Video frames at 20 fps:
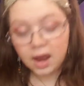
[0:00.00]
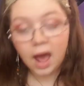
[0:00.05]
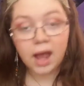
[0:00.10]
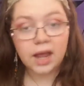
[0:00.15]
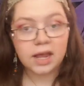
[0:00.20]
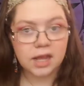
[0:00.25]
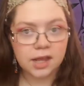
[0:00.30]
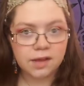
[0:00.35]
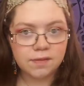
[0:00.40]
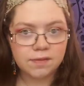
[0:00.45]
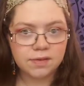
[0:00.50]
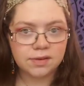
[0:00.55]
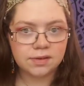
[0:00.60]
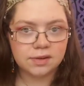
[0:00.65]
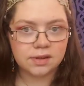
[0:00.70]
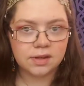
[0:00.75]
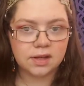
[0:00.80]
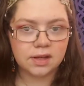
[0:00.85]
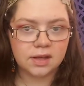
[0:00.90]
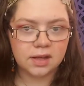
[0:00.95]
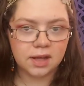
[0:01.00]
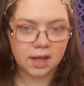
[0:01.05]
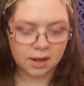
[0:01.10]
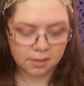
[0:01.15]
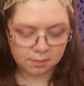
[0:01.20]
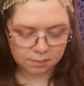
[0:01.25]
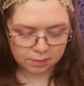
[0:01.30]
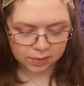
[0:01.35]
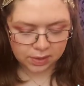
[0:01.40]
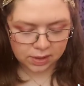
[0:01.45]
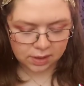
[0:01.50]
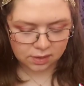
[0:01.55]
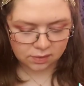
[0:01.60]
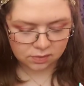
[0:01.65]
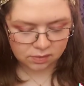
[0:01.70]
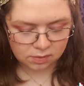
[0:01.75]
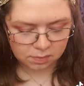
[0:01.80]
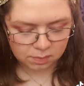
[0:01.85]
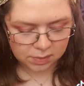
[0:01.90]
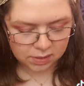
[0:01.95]
naivety and
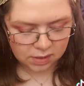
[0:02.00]
bliss